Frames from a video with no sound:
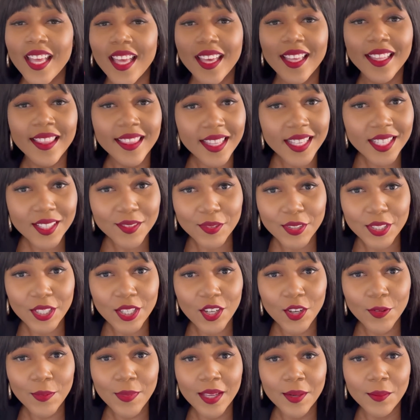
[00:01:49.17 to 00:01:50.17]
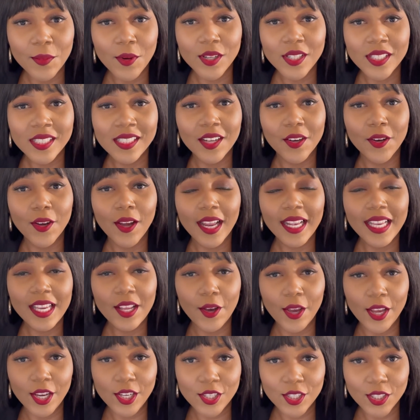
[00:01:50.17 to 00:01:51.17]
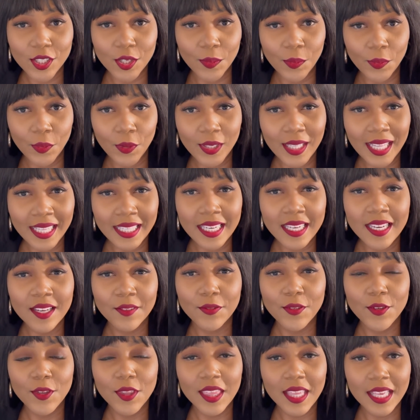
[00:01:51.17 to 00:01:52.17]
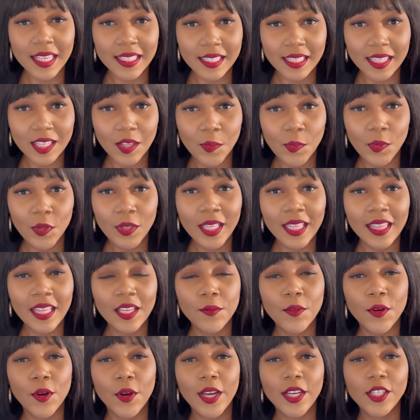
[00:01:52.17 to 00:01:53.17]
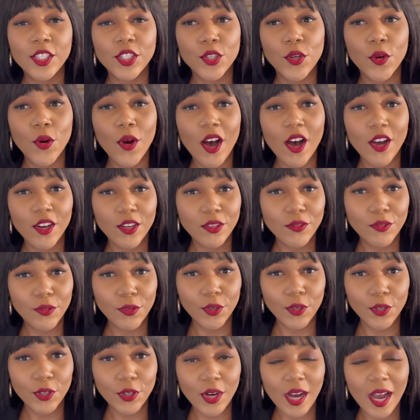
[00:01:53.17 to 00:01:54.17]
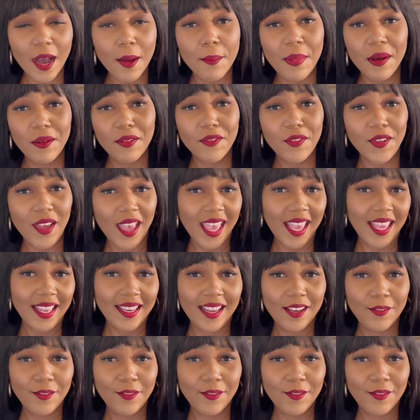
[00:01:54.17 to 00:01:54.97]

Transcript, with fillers: In this video, me and Martin are quickly going to the mall. I need a few things at the mall and then we're going to go out for a buffet.